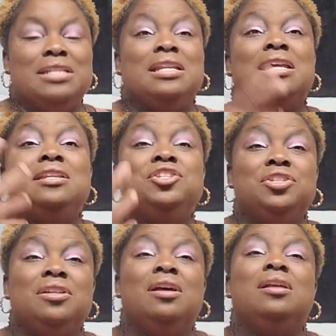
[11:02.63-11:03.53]

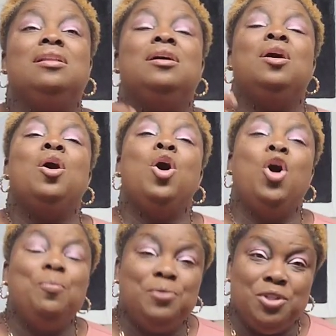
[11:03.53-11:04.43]
additional
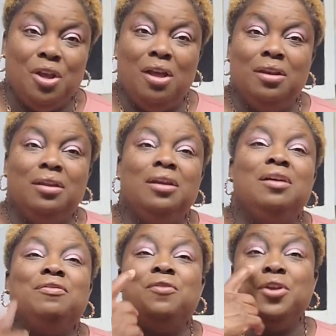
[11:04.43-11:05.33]
option
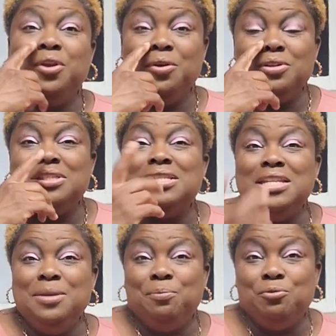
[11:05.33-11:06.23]
for your
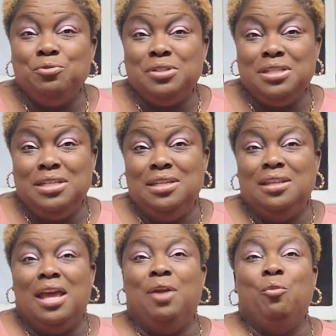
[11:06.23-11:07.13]
sleep
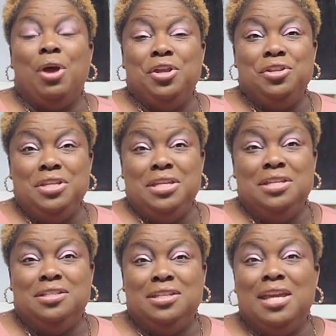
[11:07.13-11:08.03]
routine and what you
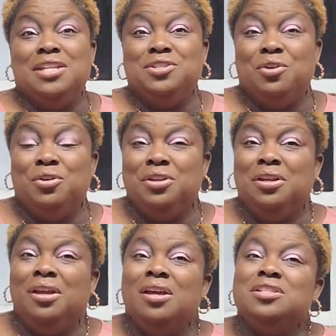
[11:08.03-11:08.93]
need to get done
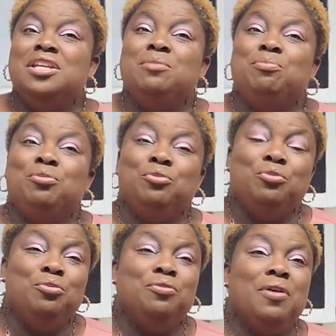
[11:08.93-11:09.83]
to
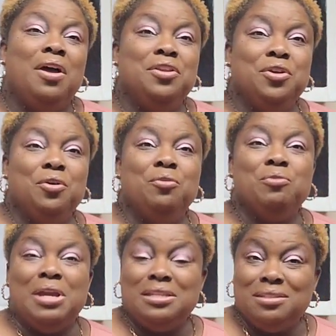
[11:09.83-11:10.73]
improve on your
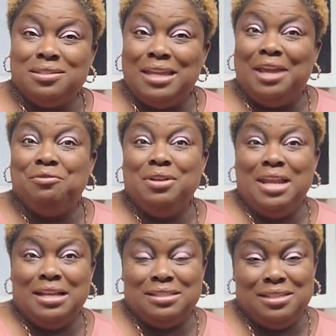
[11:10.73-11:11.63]
rest and
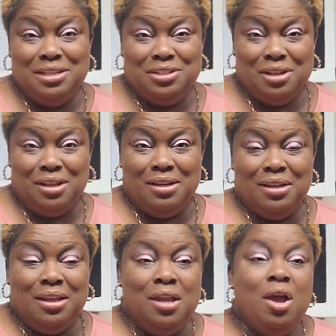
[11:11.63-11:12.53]
relaxation.
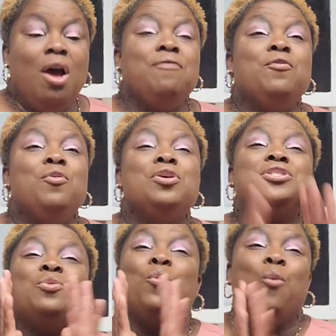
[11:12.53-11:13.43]
Of
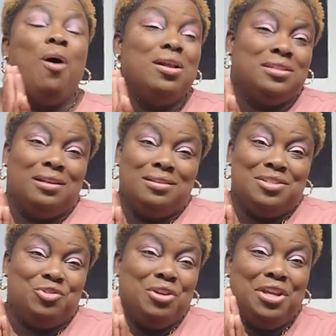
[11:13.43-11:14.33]
course, water,
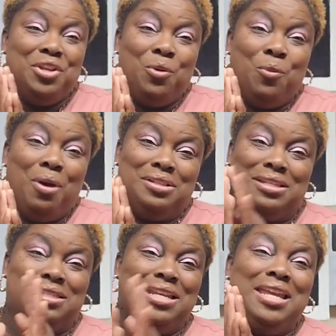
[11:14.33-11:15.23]
drinking your water,
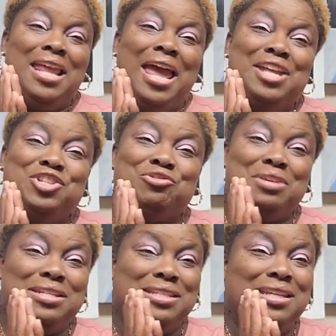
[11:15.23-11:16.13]
staying
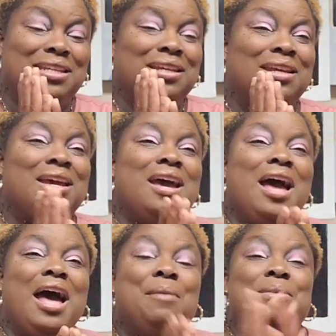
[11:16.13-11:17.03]
hydrated,
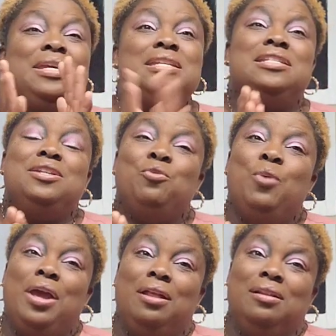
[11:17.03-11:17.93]
eating
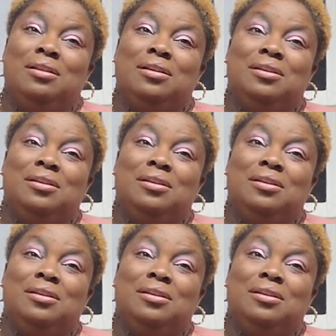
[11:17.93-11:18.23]
well.